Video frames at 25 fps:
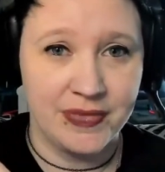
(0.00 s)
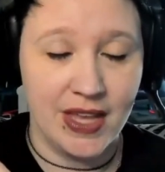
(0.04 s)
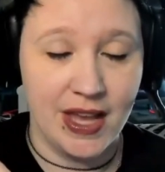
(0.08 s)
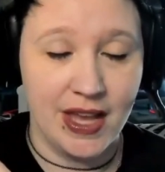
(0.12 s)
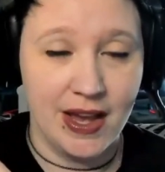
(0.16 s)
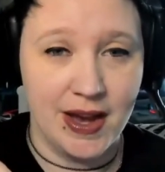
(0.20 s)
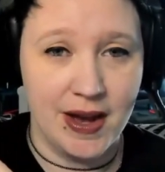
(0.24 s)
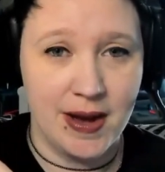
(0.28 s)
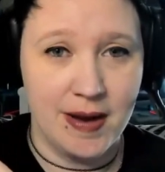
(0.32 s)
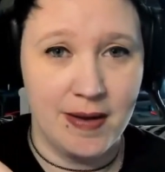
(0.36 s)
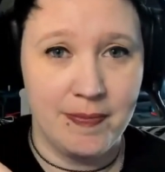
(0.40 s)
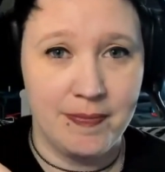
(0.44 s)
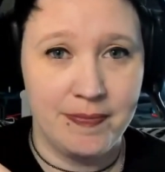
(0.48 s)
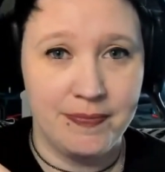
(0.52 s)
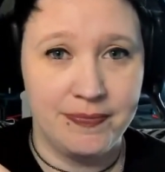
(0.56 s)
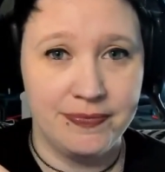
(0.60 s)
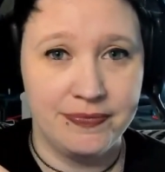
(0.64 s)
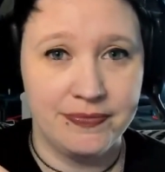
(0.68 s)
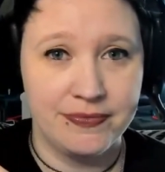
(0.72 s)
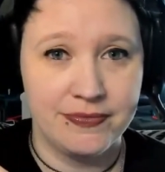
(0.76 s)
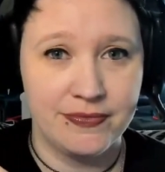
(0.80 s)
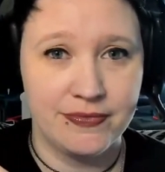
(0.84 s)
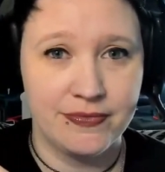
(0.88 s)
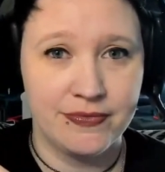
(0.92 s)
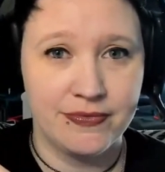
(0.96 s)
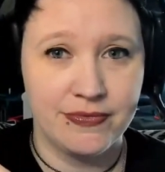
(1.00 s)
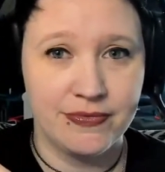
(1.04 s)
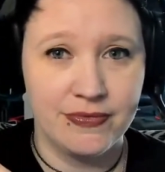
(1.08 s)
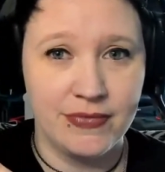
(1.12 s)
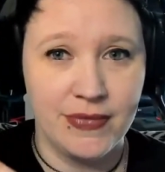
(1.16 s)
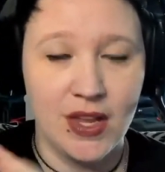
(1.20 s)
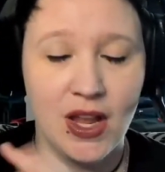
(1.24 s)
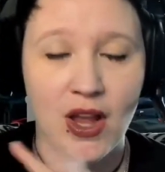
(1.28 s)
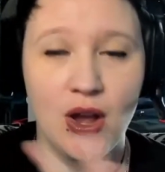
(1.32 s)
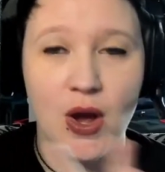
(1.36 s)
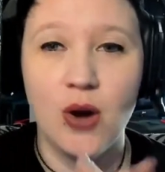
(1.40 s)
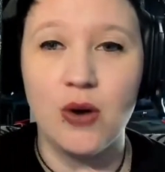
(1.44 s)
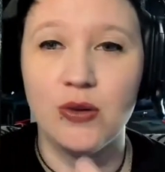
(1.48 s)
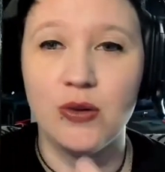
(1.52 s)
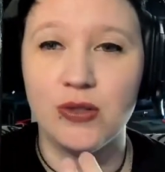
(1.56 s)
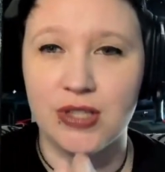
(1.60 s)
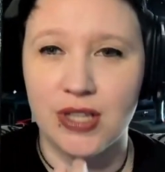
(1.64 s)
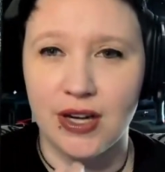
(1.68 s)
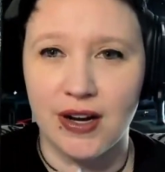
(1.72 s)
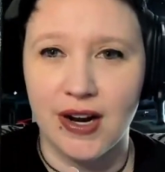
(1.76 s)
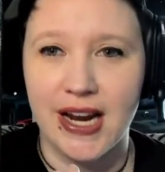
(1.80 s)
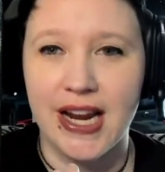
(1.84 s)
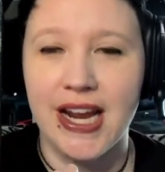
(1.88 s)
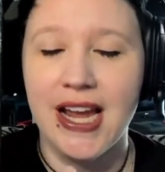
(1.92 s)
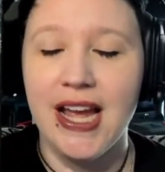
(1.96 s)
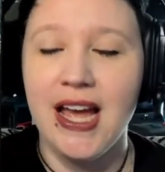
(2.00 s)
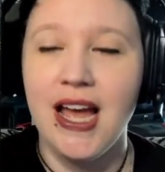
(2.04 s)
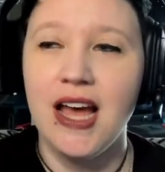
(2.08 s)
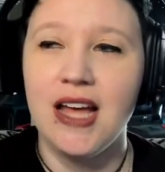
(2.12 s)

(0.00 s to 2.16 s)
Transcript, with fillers: Um, Oh, sorry.